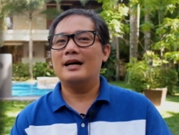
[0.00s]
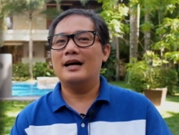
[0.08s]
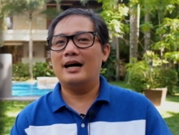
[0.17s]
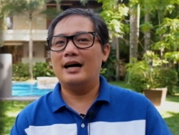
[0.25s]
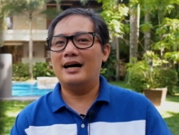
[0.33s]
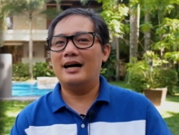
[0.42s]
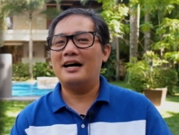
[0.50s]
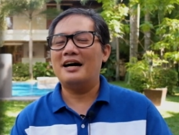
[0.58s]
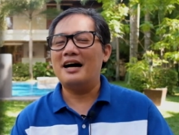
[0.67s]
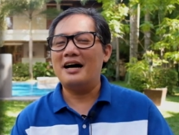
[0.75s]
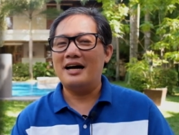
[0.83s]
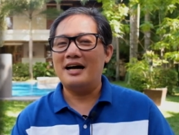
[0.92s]

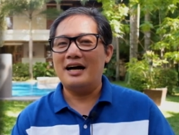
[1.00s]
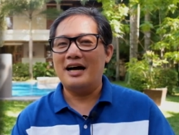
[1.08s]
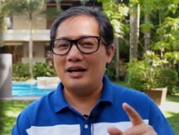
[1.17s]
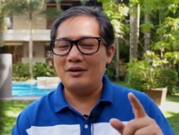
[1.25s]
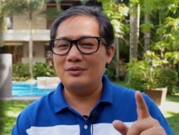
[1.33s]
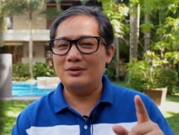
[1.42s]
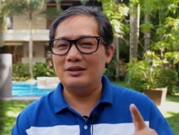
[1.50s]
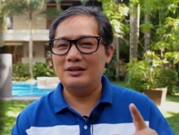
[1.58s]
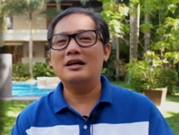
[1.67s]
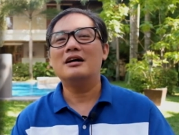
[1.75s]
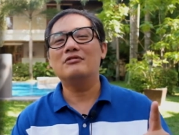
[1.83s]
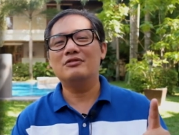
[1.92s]
uh, I would
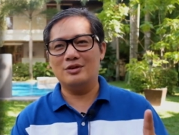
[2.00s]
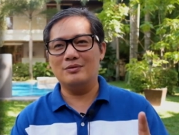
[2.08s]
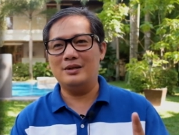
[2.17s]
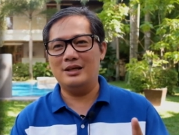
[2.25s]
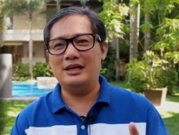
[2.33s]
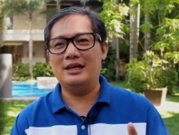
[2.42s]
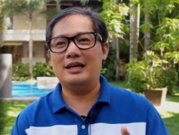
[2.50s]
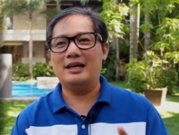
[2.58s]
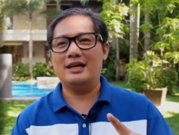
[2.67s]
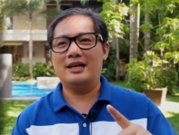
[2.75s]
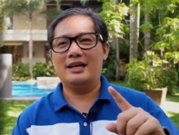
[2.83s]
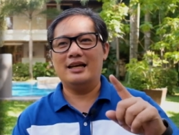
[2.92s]
love to be
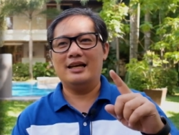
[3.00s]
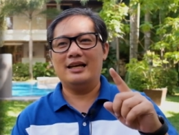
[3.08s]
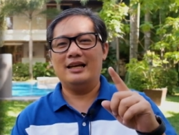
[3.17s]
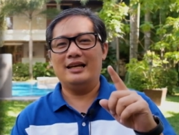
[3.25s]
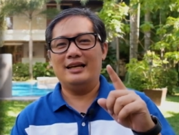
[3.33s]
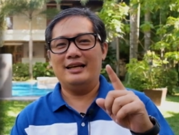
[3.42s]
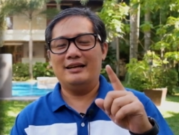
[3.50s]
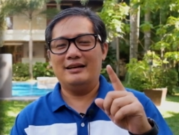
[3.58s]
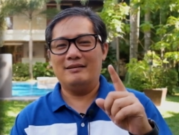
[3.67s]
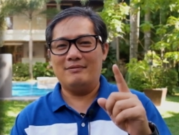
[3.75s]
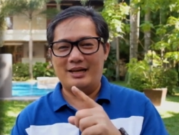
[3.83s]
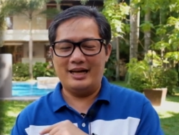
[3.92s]

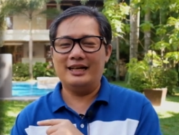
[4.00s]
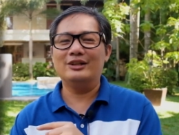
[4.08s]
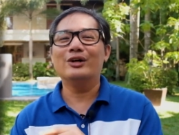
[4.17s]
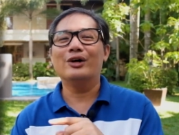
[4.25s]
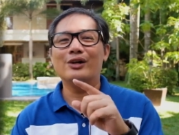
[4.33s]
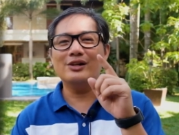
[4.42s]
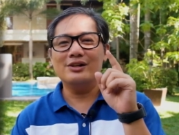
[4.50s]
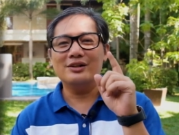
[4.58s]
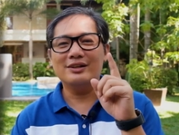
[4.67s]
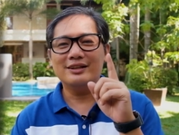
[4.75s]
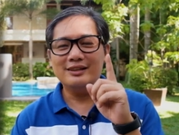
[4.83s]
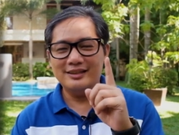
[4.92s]
my idol,
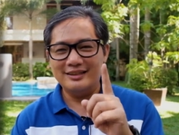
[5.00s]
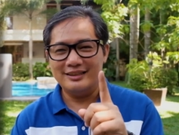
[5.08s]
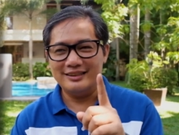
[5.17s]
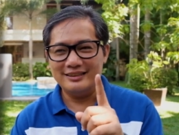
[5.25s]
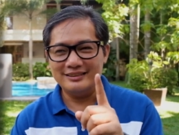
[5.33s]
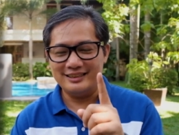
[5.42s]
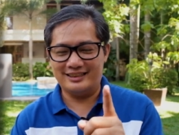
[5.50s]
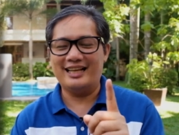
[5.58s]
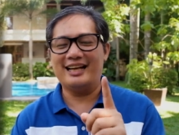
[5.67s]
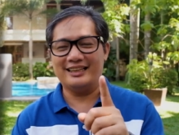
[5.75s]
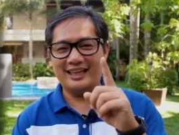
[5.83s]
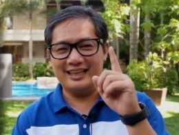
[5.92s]
si
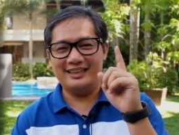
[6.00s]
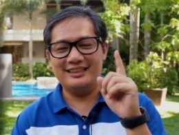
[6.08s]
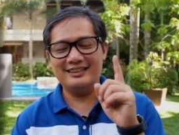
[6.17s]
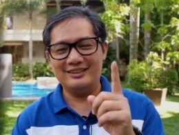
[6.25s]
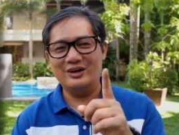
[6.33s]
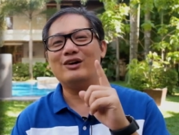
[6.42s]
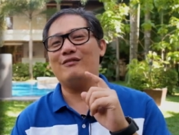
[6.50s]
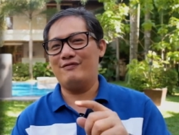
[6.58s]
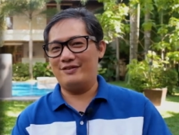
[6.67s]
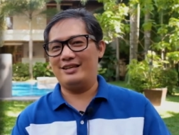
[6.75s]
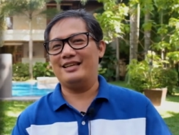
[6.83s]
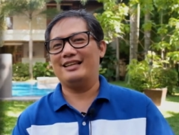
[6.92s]
Tatay,
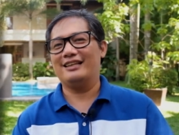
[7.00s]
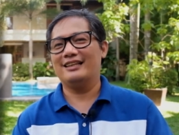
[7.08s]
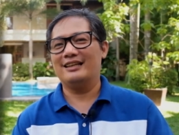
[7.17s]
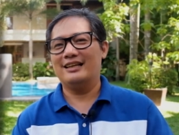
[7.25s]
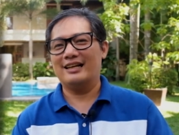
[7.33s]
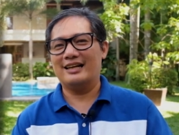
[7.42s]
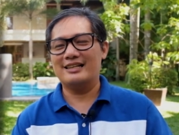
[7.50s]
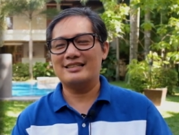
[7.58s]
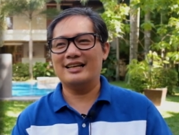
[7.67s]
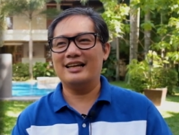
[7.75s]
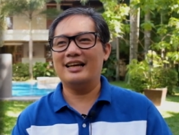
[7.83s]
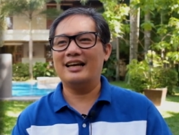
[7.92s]
Dolphy.
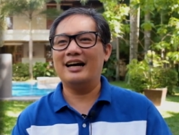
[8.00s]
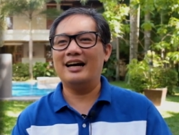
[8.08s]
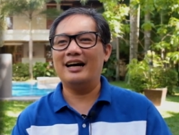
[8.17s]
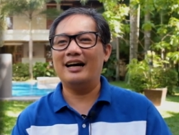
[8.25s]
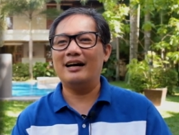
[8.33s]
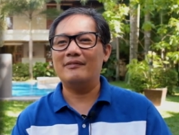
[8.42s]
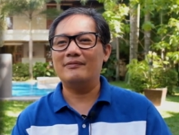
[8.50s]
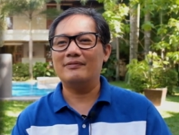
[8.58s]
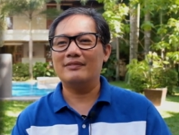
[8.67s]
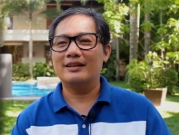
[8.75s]
Kasi um,